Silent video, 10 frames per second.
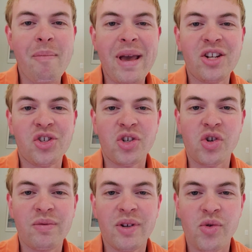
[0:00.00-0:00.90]
major
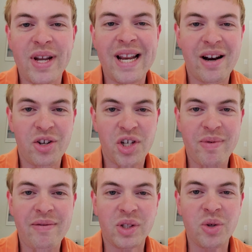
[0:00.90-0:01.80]
green energy
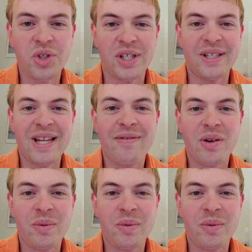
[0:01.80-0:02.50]
revolution if it